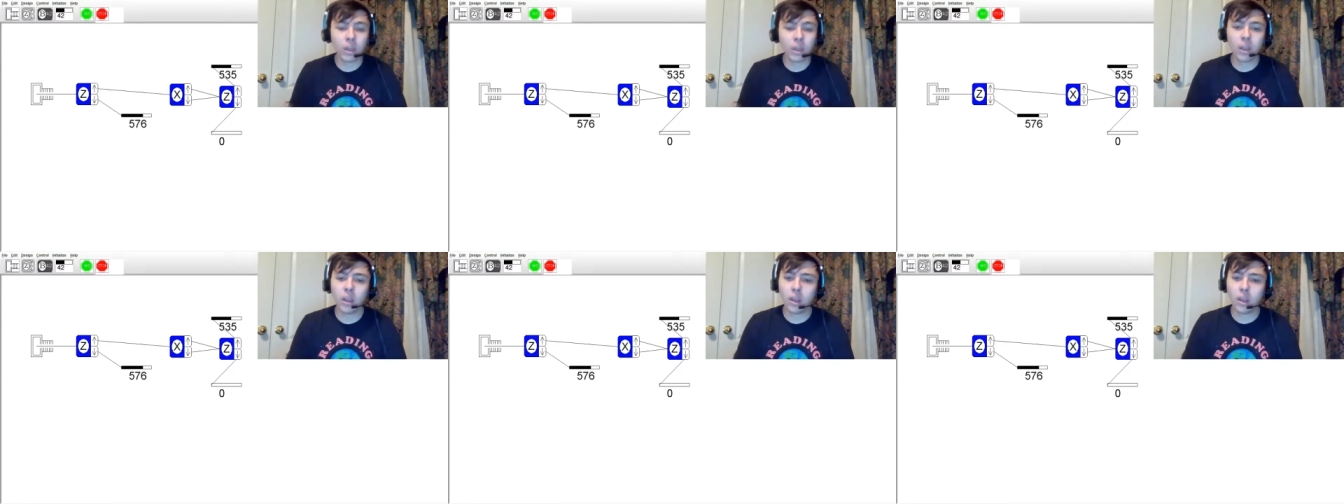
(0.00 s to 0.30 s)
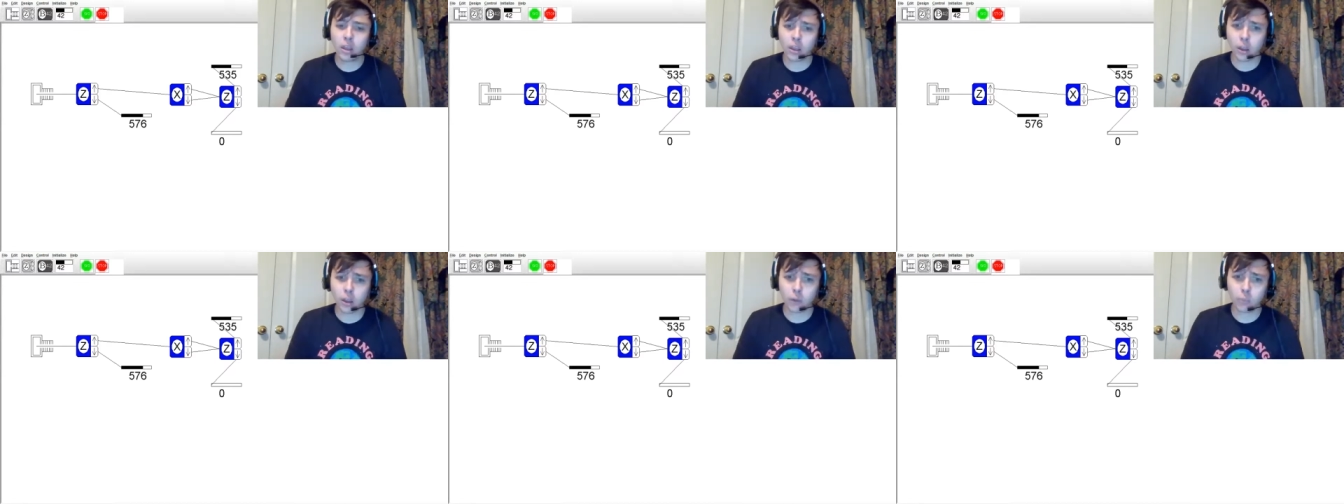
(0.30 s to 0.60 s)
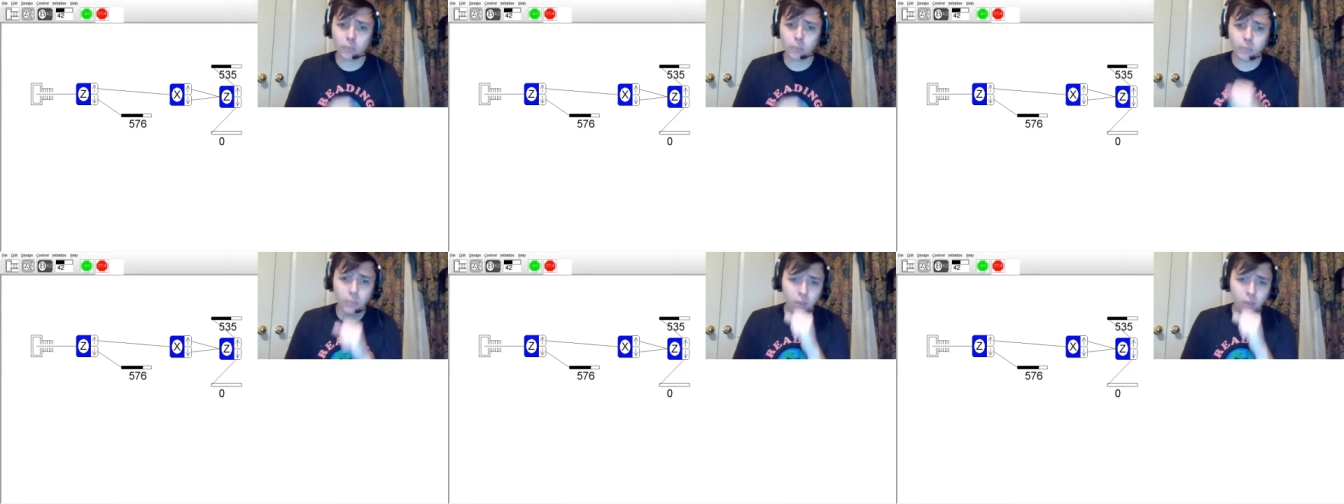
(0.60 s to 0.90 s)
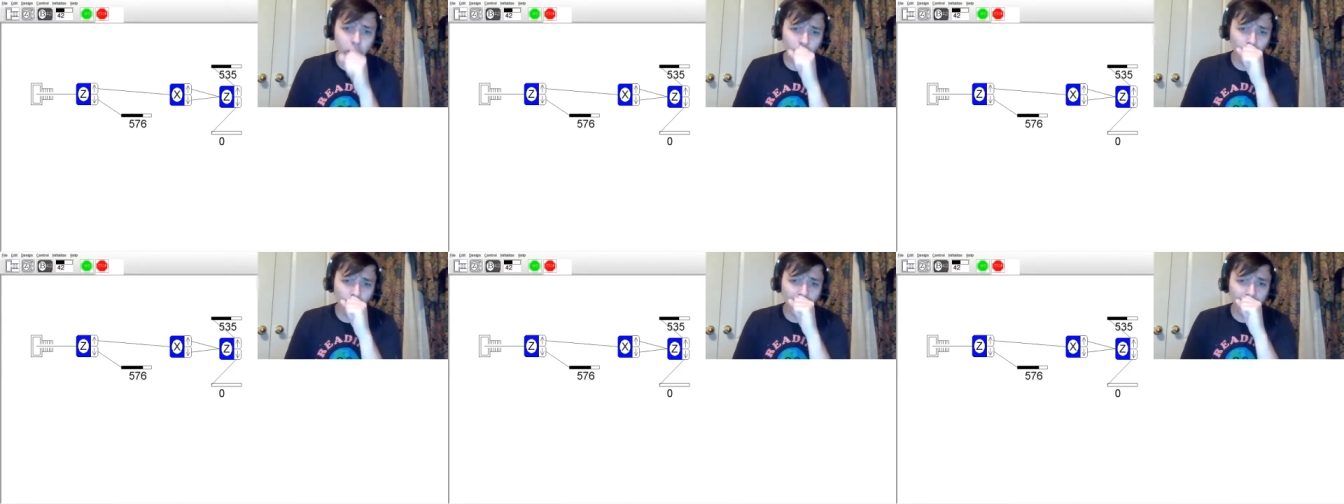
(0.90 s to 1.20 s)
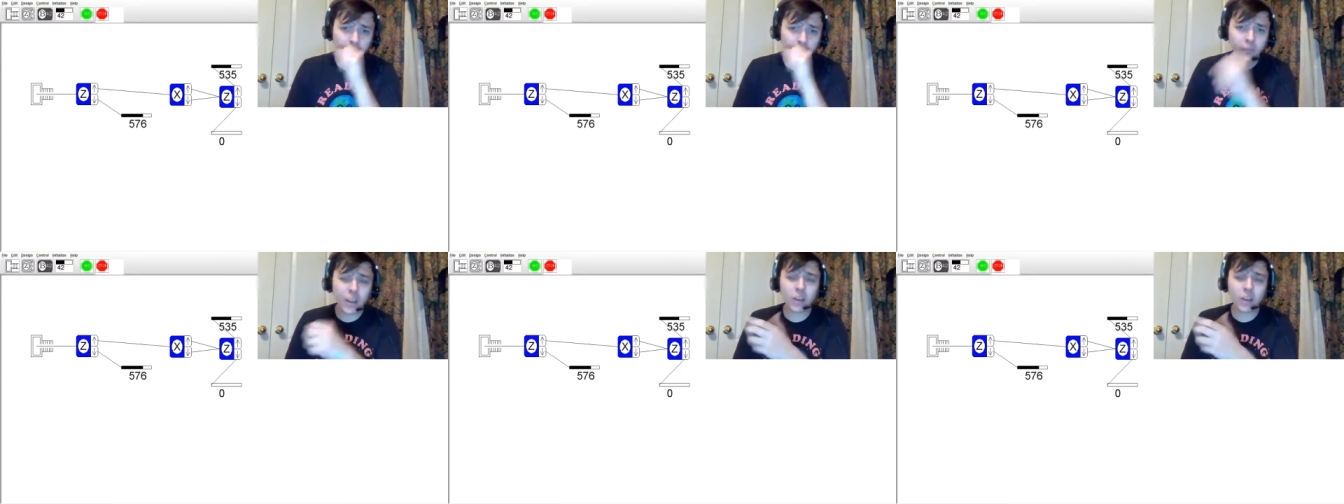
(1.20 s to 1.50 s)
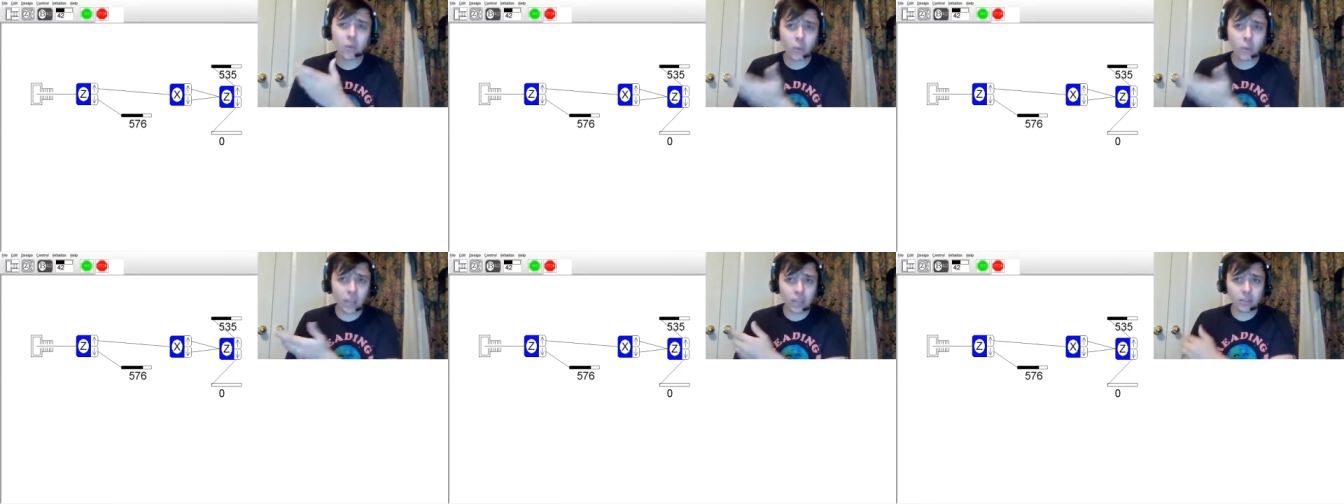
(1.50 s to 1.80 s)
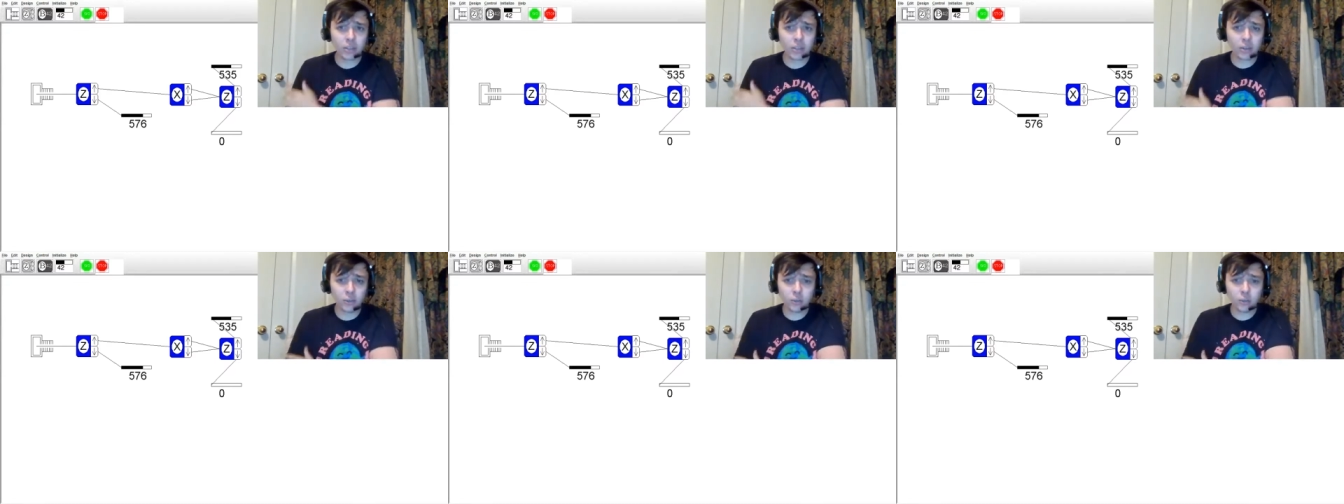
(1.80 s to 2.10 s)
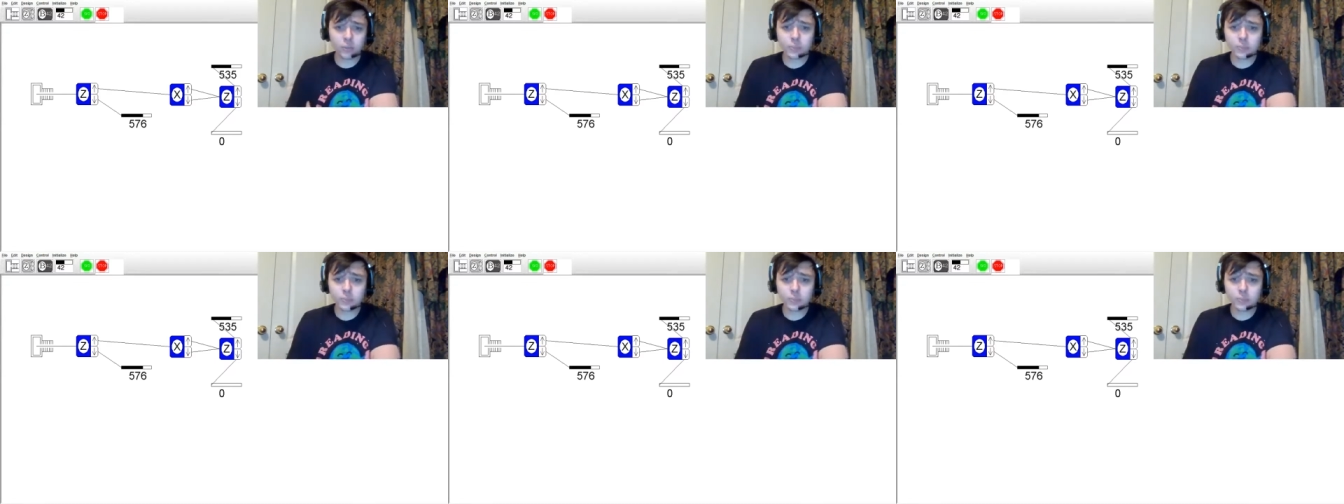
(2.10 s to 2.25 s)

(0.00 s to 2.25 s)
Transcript: So, so we have to find a way to